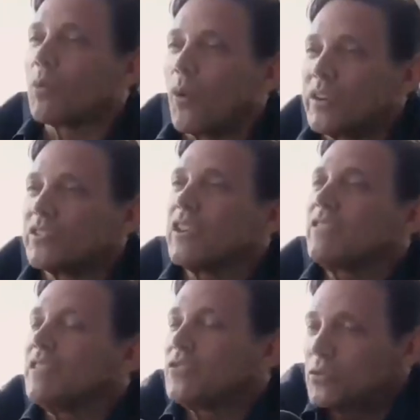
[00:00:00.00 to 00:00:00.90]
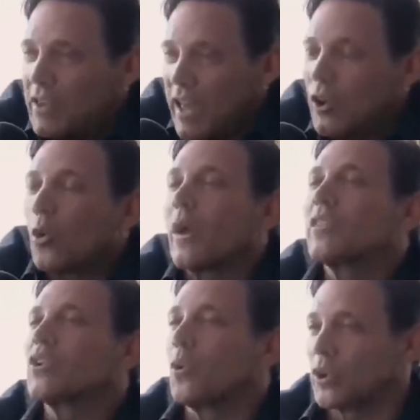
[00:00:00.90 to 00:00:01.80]
point is, even if you take away
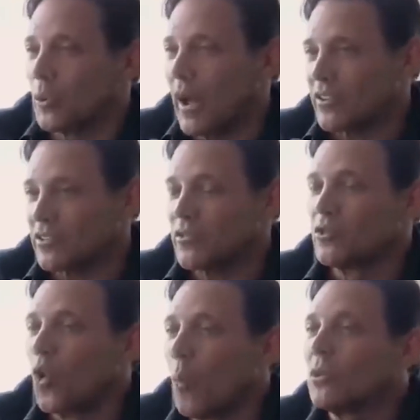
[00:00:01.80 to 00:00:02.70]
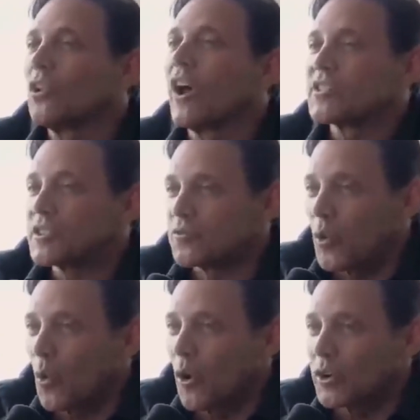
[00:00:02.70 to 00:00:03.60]
the auto accidents, if you normalize it
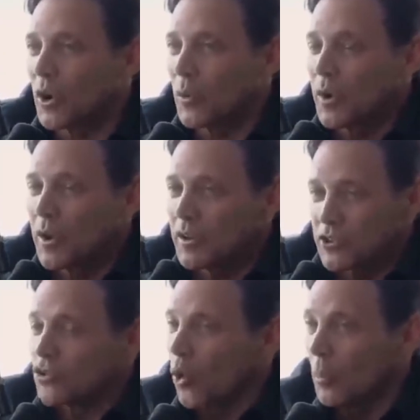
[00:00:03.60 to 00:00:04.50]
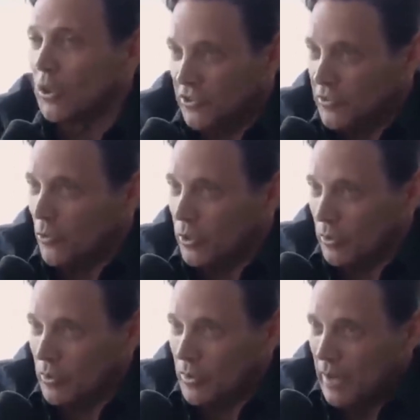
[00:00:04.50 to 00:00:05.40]
for auto, just normalize it for
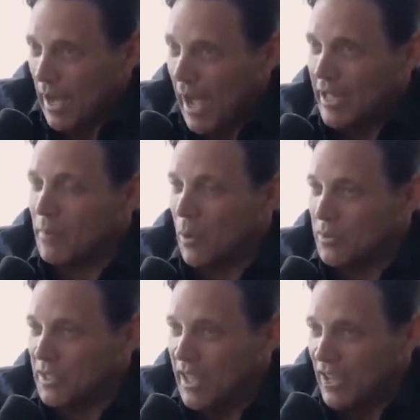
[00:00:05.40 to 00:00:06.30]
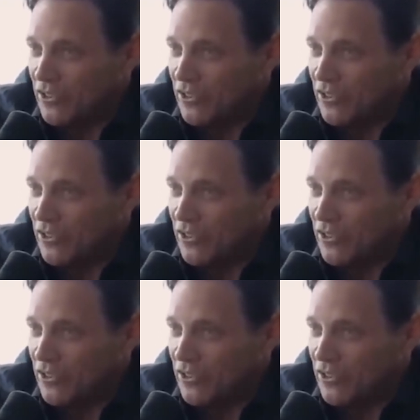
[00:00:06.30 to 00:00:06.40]
auto, I am going to guess.